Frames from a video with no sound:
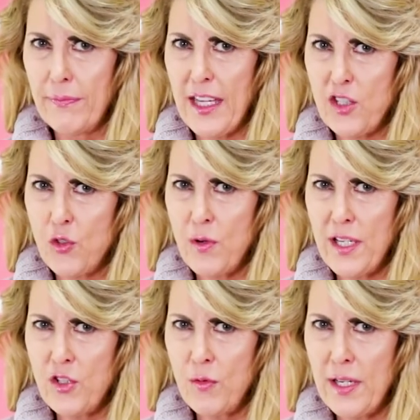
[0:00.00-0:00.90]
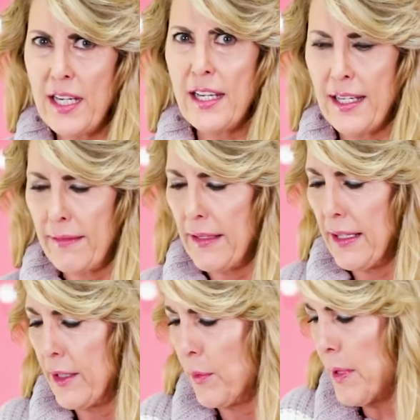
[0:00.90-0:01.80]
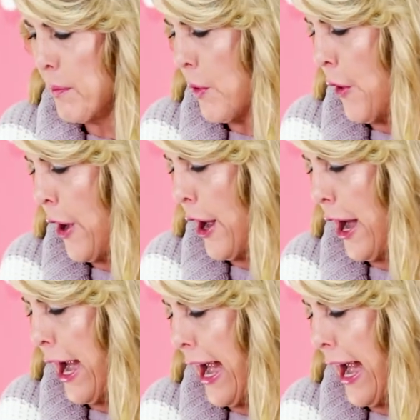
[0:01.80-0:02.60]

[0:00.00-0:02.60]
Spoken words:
It's 2020, a little bit more.